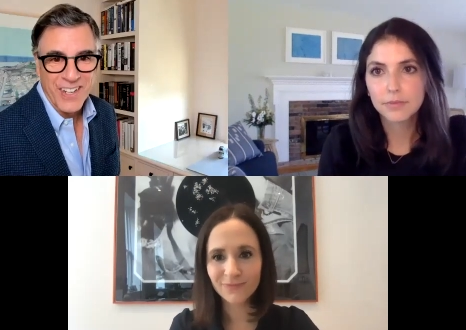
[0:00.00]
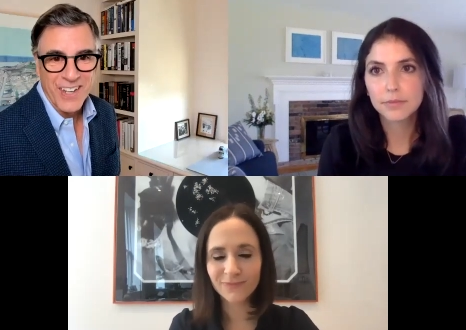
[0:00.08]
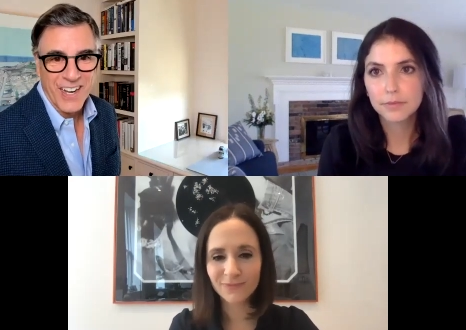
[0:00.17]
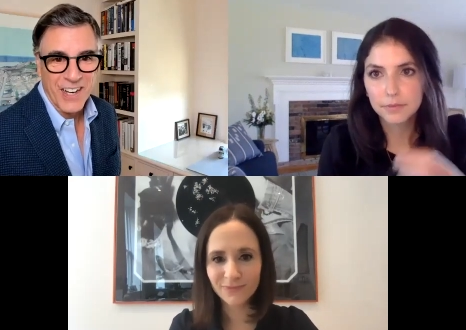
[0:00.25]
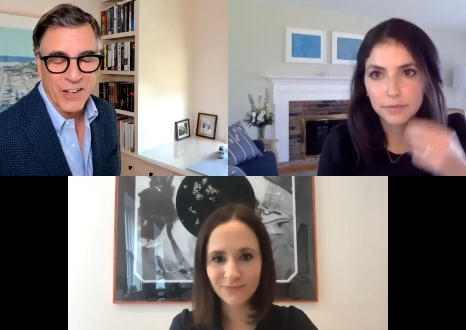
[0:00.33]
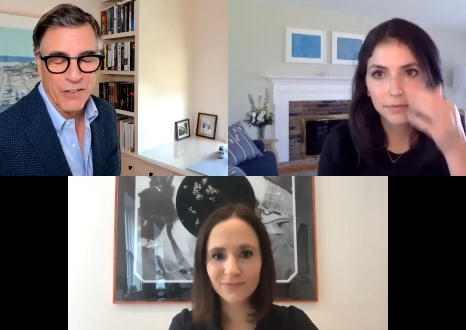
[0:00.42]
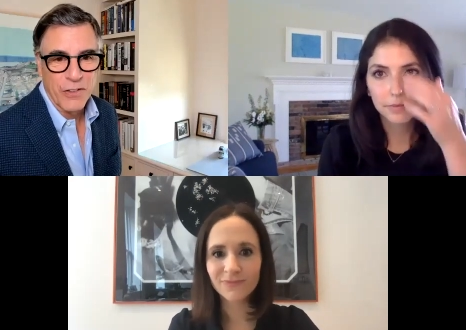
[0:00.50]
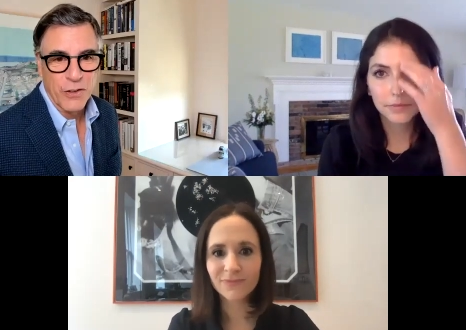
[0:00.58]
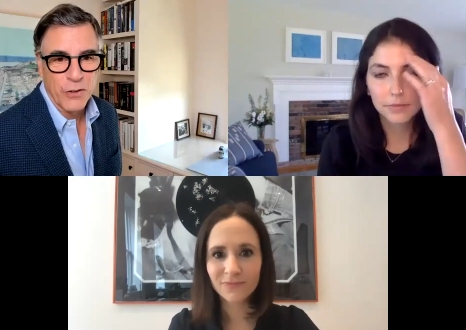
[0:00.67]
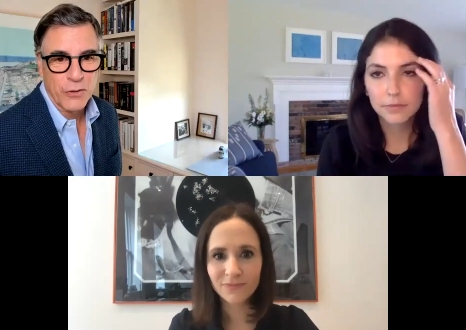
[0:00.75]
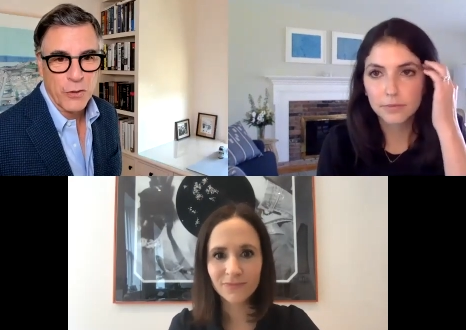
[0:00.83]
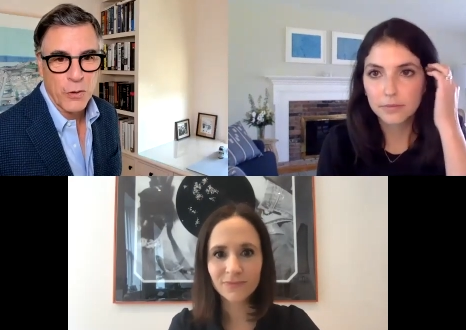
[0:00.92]
Speaker 1: of
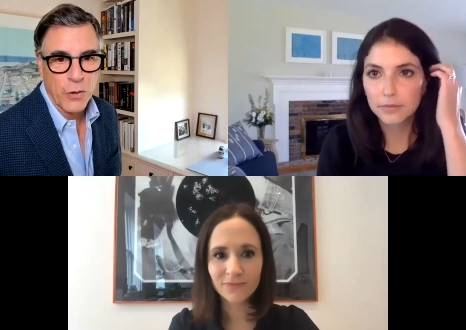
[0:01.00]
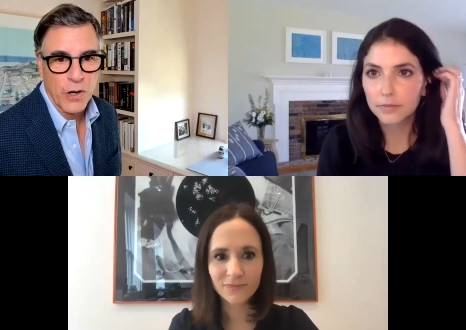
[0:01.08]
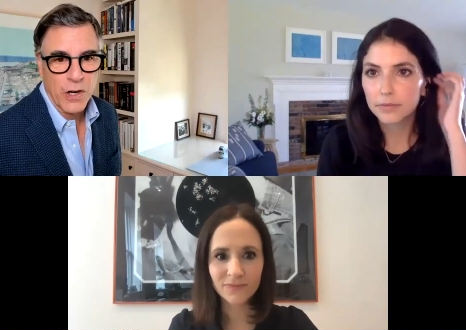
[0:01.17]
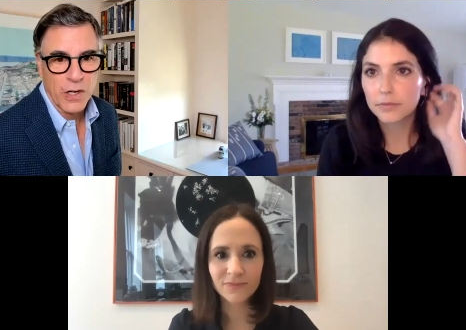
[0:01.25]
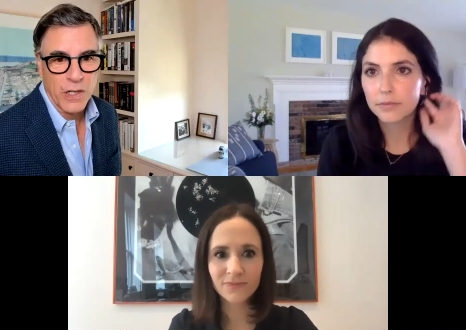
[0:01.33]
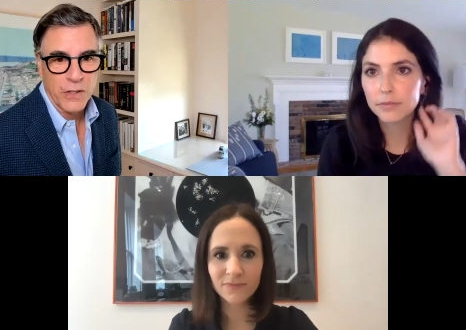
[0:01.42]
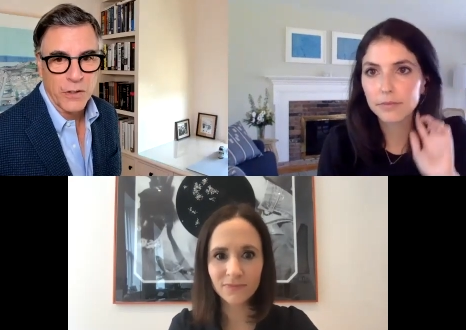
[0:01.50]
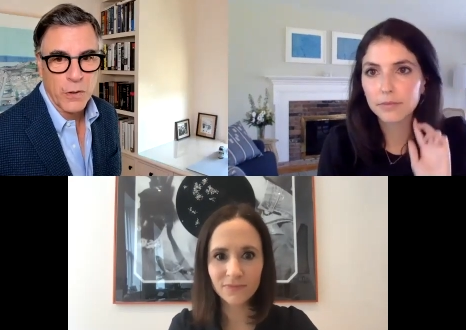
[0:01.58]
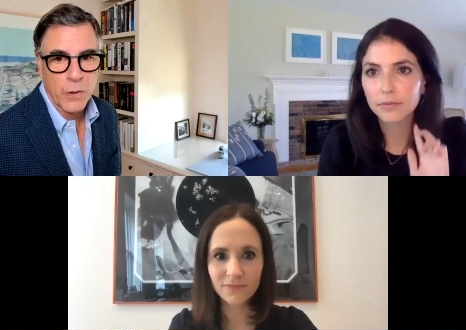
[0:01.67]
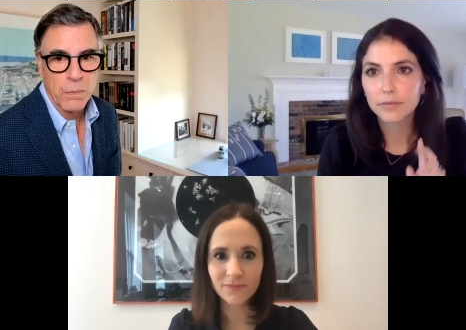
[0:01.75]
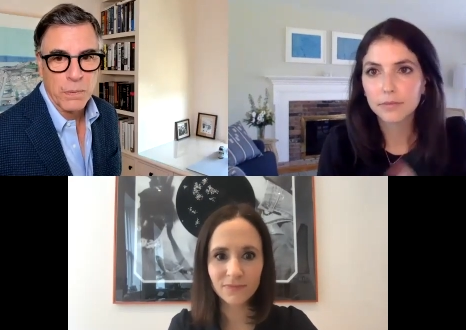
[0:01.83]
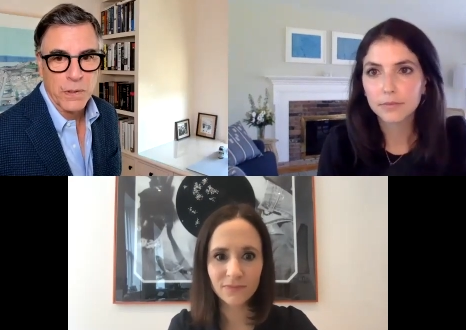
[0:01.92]
those who are in the
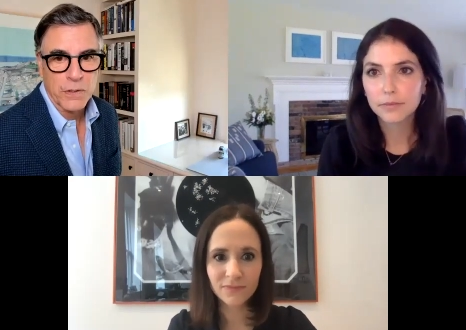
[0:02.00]
corporate